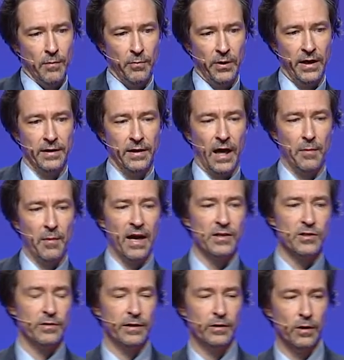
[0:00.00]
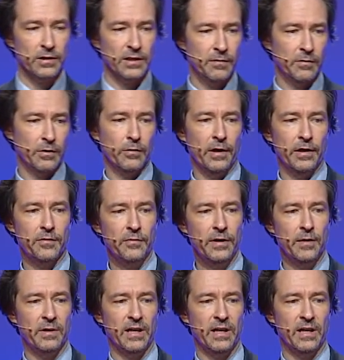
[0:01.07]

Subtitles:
but I'm actually not giving you A3,